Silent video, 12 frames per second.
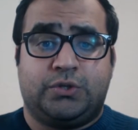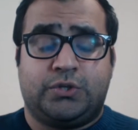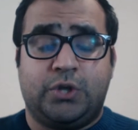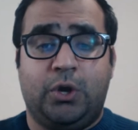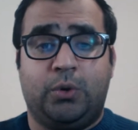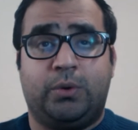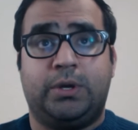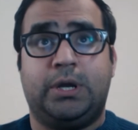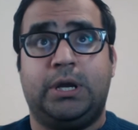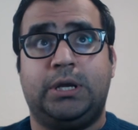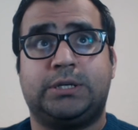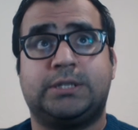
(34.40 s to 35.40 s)
So,
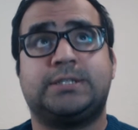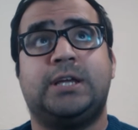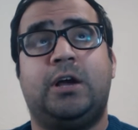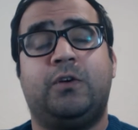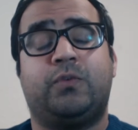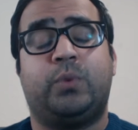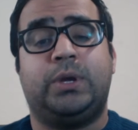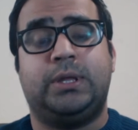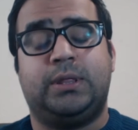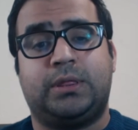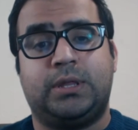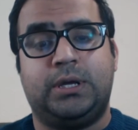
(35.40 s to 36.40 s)
to start off
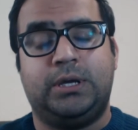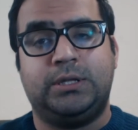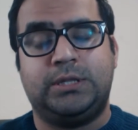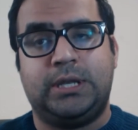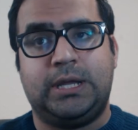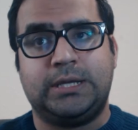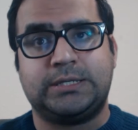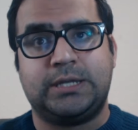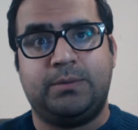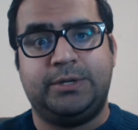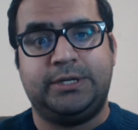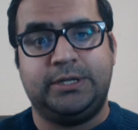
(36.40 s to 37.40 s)
with, the last
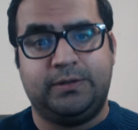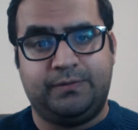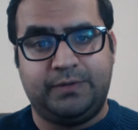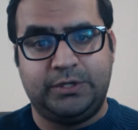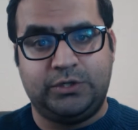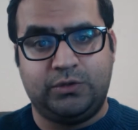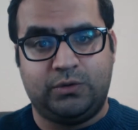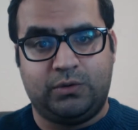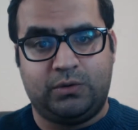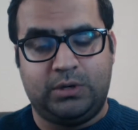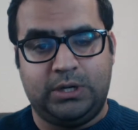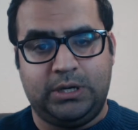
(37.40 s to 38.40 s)
time I did a
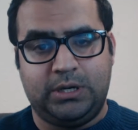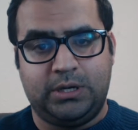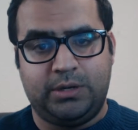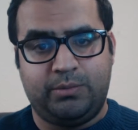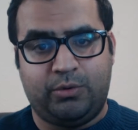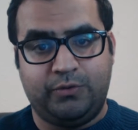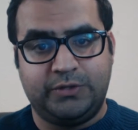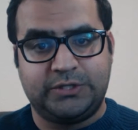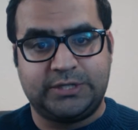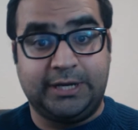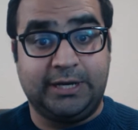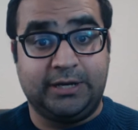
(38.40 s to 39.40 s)
video on
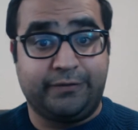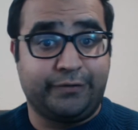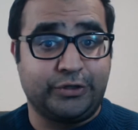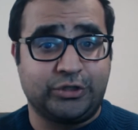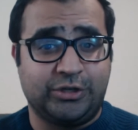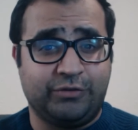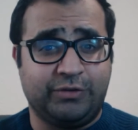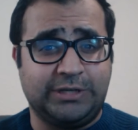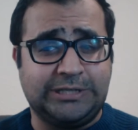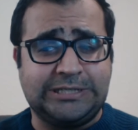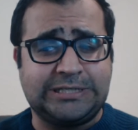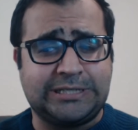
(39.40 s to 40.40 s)
this channel and officially
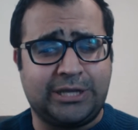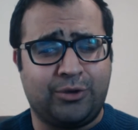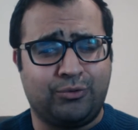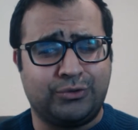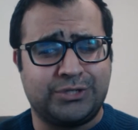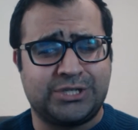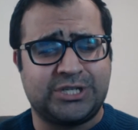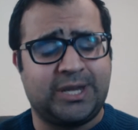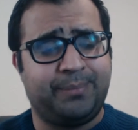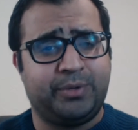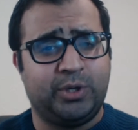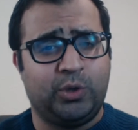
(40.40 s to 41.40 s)
released it was
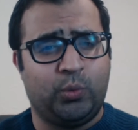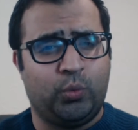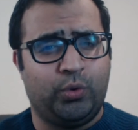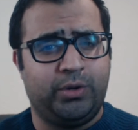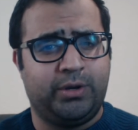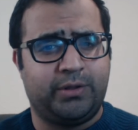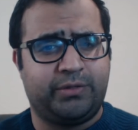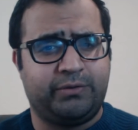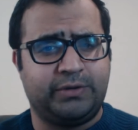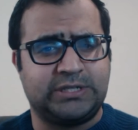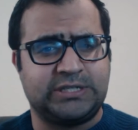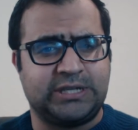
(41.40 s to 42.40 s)
chapter
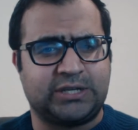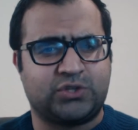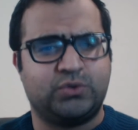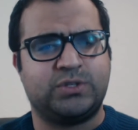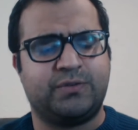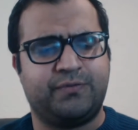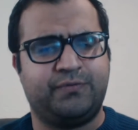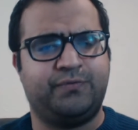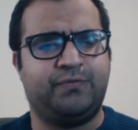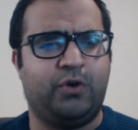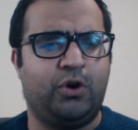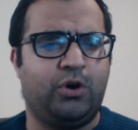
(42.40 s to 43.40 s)
136. It was
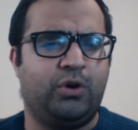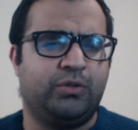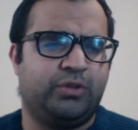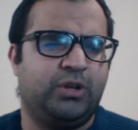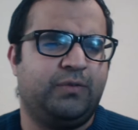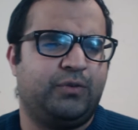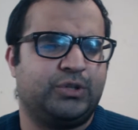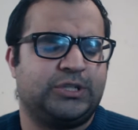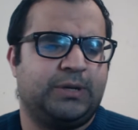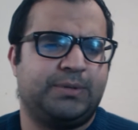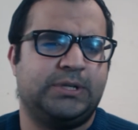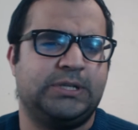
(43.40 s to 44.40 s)
3 or 4
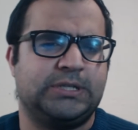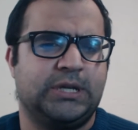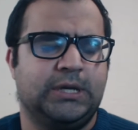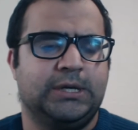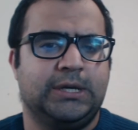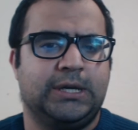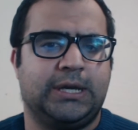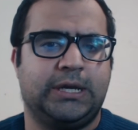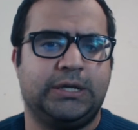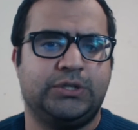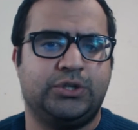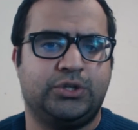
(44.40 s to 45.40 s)
chapters
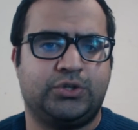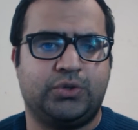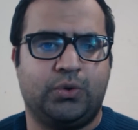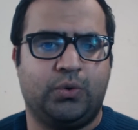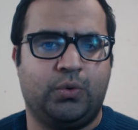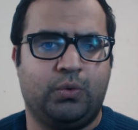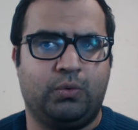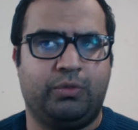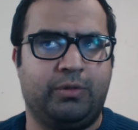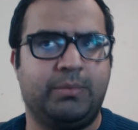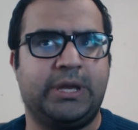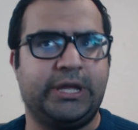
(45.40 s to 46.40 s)
into
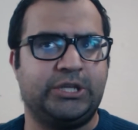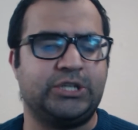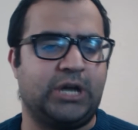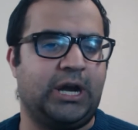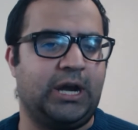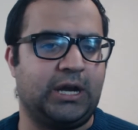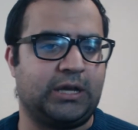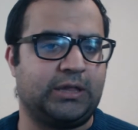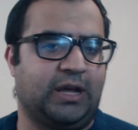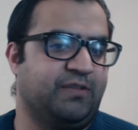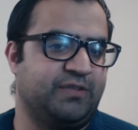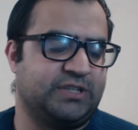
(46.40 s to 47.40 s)
the major arc
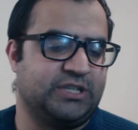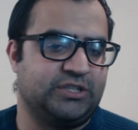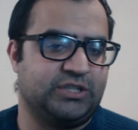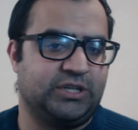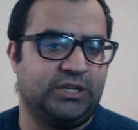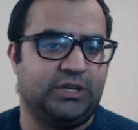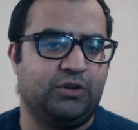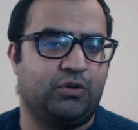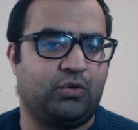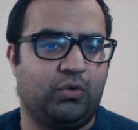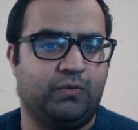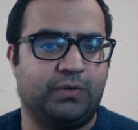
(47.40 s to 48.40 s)
that I've essentially
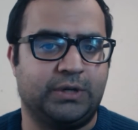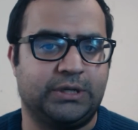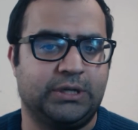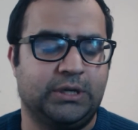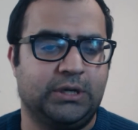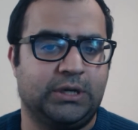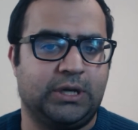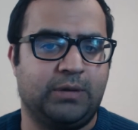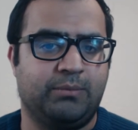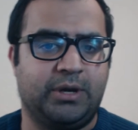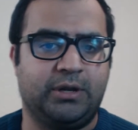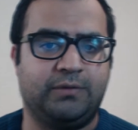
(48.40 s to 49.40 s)
not covered
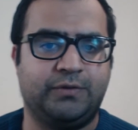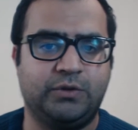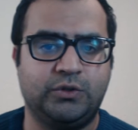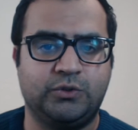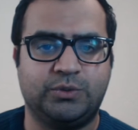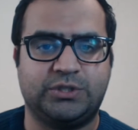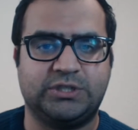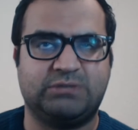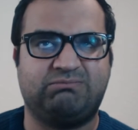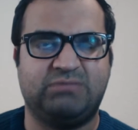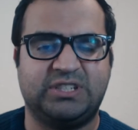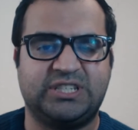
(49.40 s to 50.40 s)
in my reviews, which
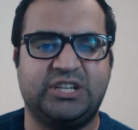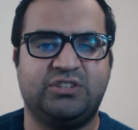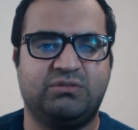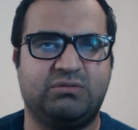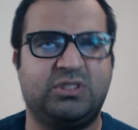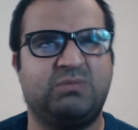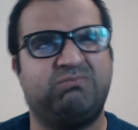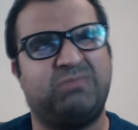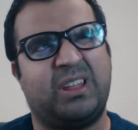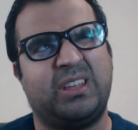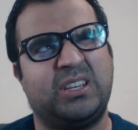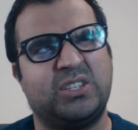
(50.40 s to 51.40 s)
is this,
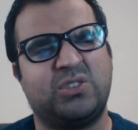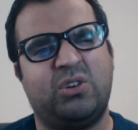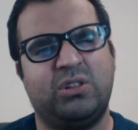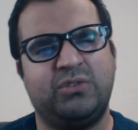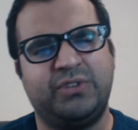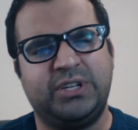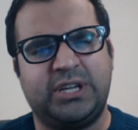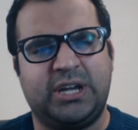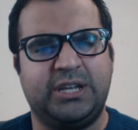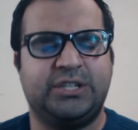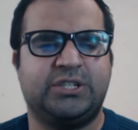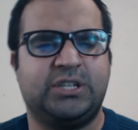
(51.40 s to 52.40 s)
I think it's called the
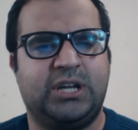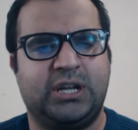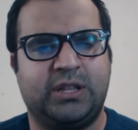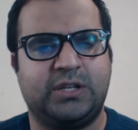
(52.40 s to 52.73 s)
reincarnation arc.